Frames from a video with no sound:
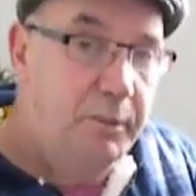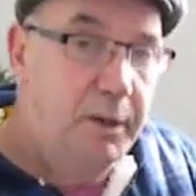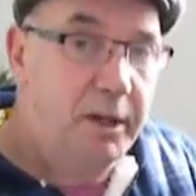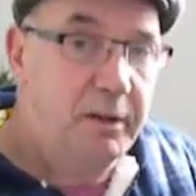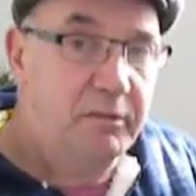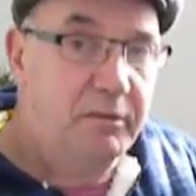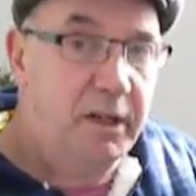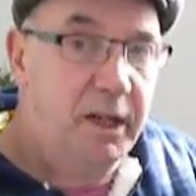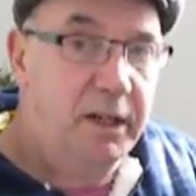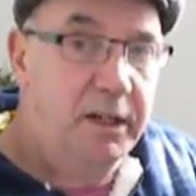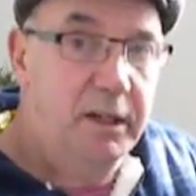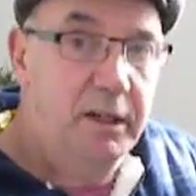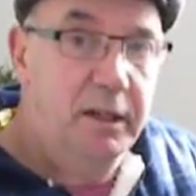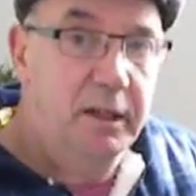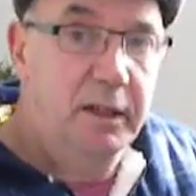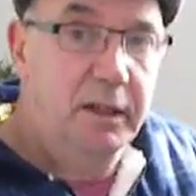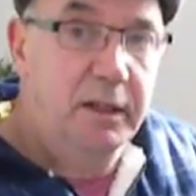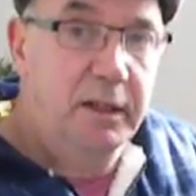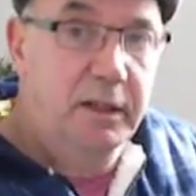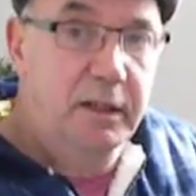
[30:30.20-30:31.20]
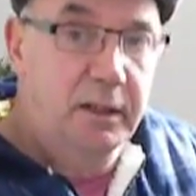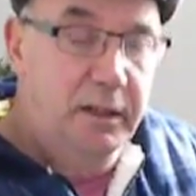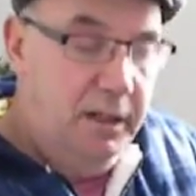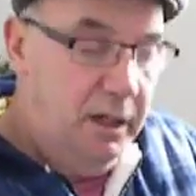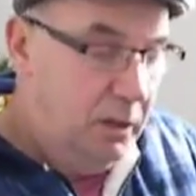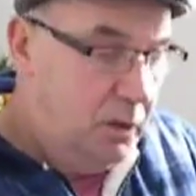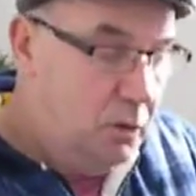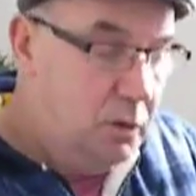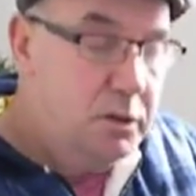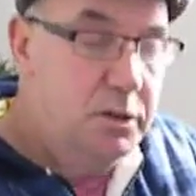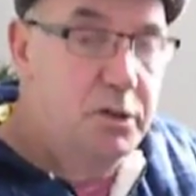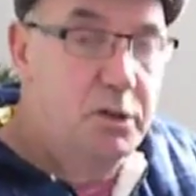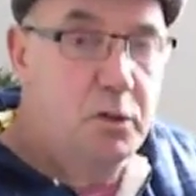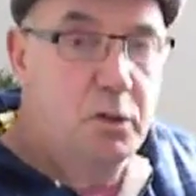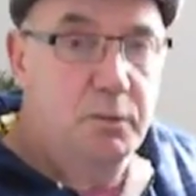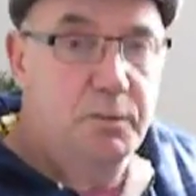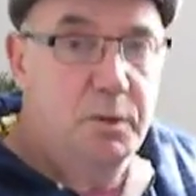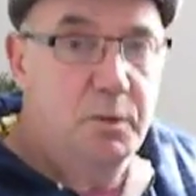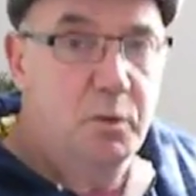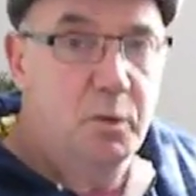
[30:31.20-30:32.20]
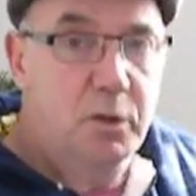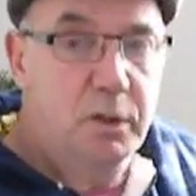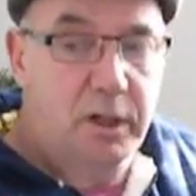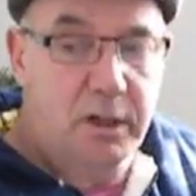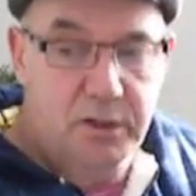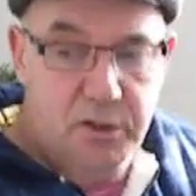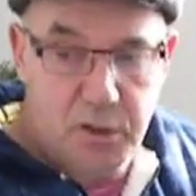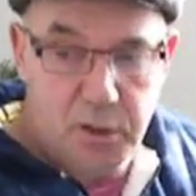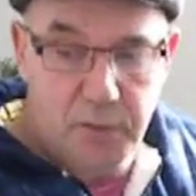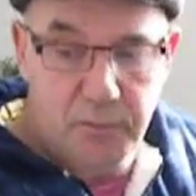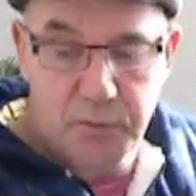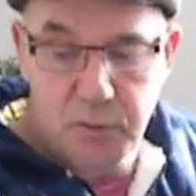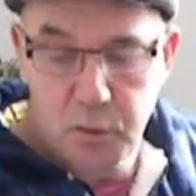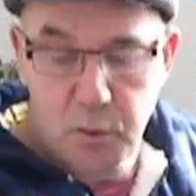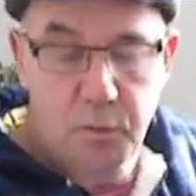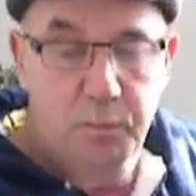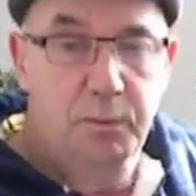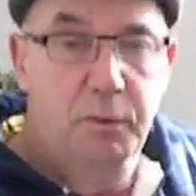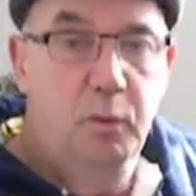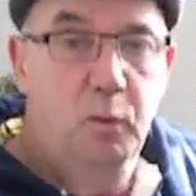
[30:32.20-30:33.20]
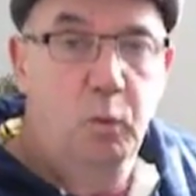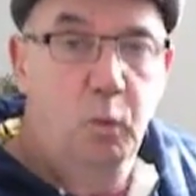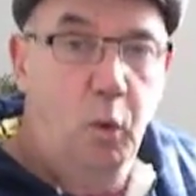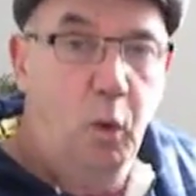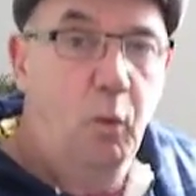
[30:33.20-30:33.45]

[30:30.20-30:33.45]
attack of black fly, a good soapy water, soft soap,